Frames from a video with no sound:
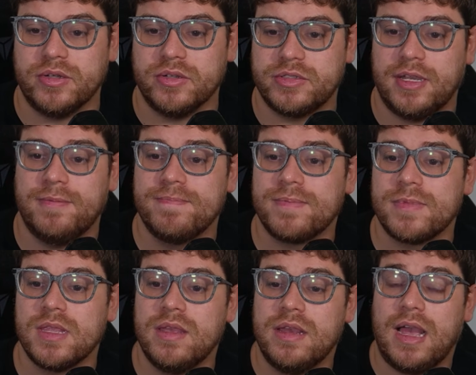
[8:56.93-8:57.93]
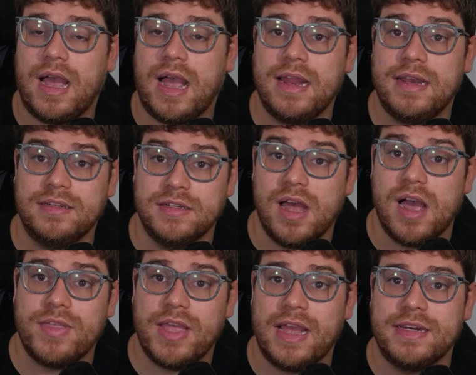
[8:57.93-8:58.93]
So I love the
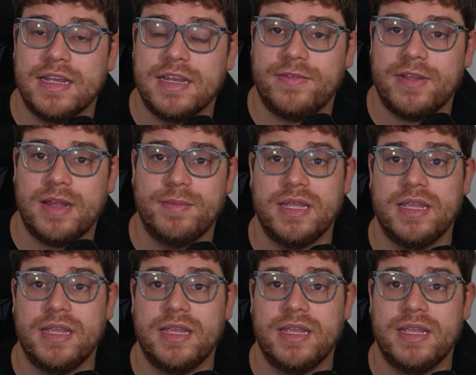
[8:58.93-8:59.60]
idea of family.